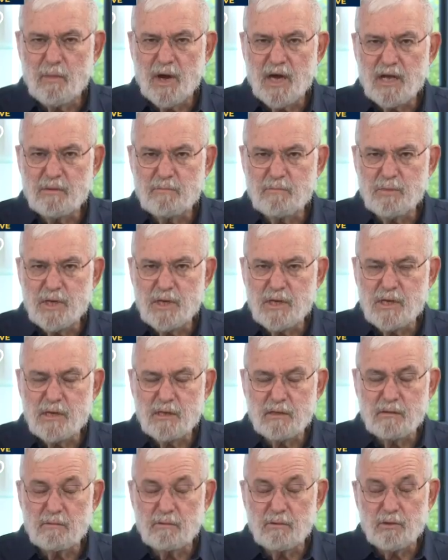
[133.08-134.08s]
might
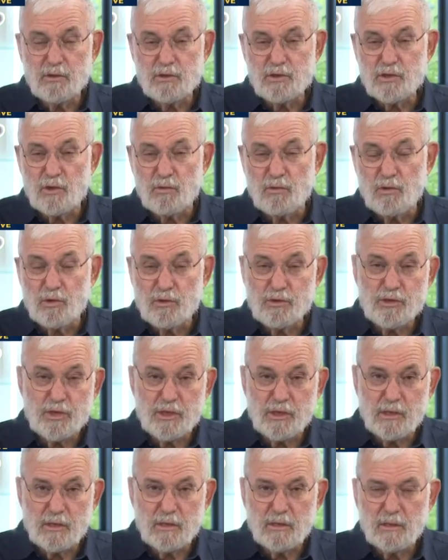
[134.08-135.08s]
be not so
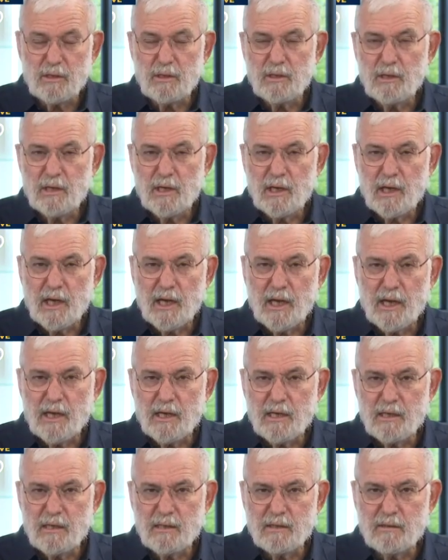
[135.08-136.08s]
logic
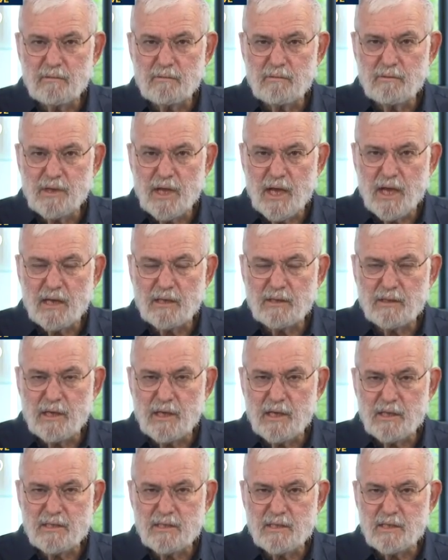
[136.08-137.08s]
and react
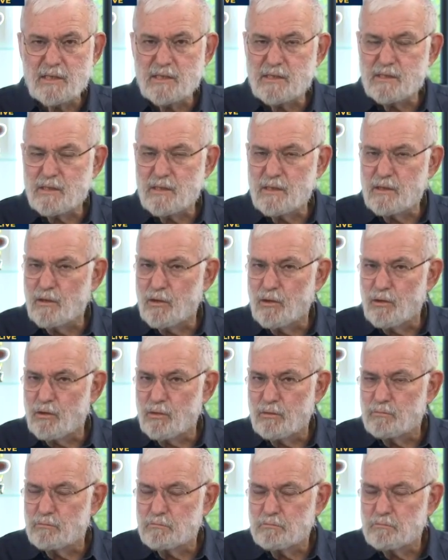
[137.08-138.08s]
against Israel
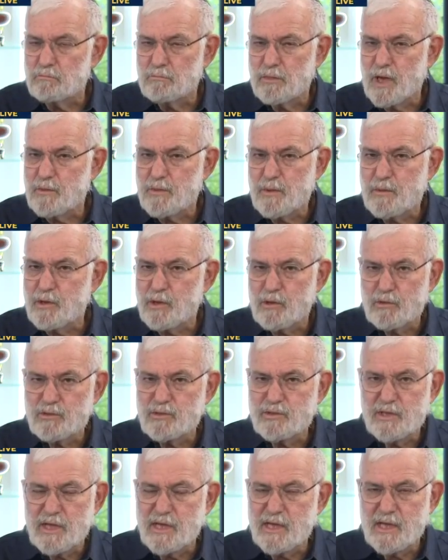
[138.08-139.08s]
maybe
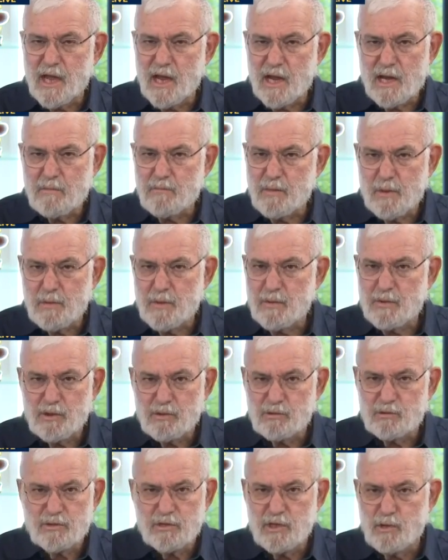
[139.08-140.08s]
because they can, maybe
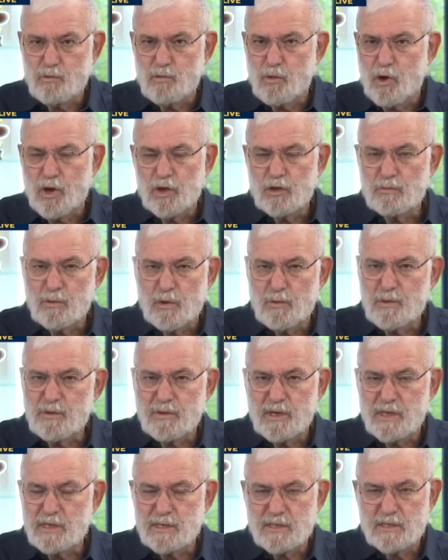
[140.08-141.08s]
because they want,
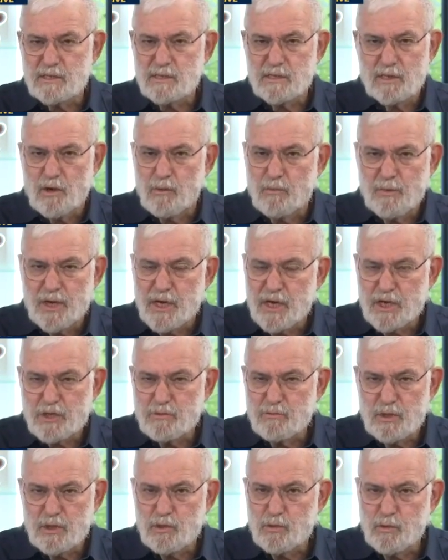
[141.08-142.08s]
maybe because the
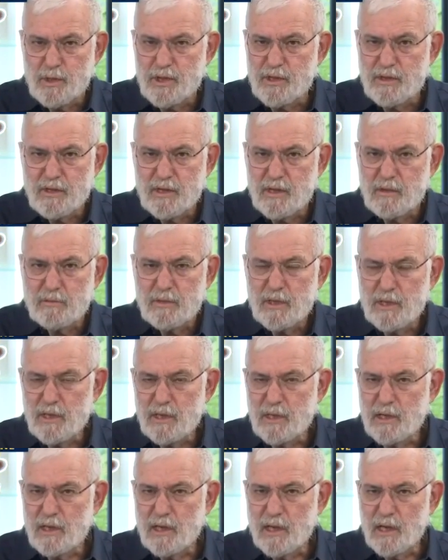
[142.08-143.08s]
combination between them,
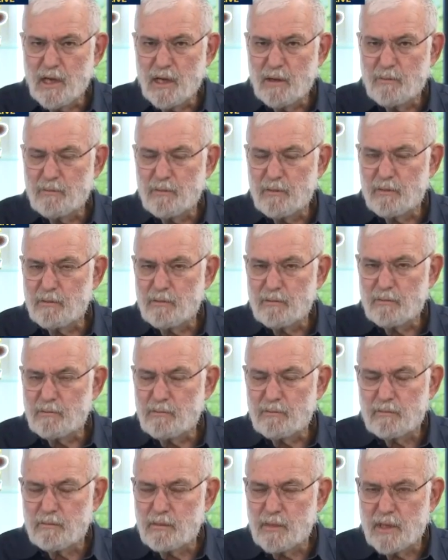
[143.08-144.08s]
um,
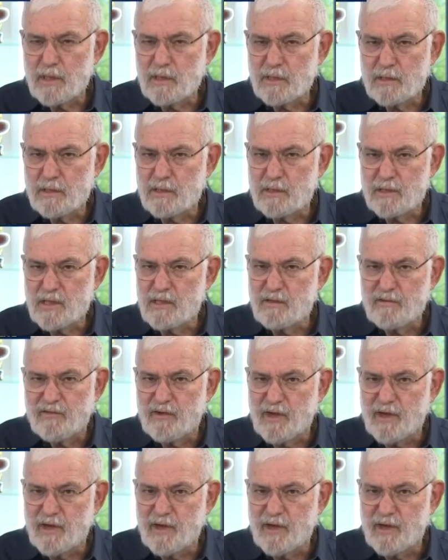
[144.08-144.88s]
and they didn't